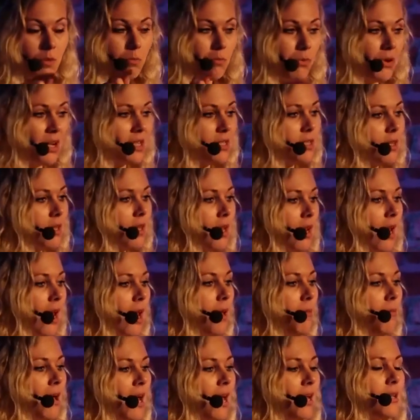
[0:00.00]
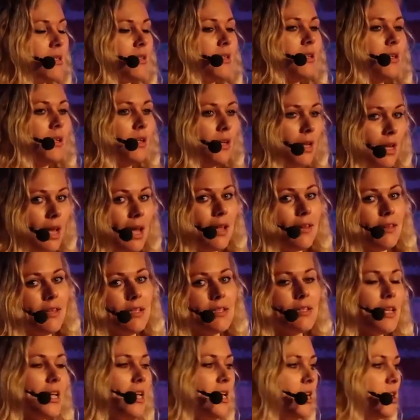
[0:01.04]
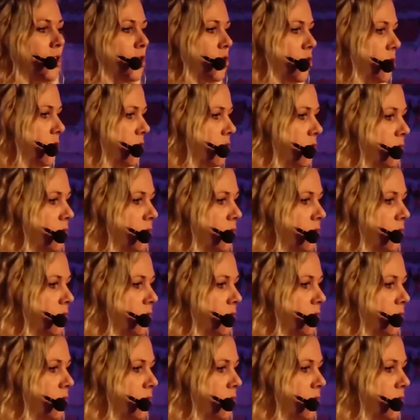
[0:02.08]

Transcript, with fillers: press on an iPad at this age,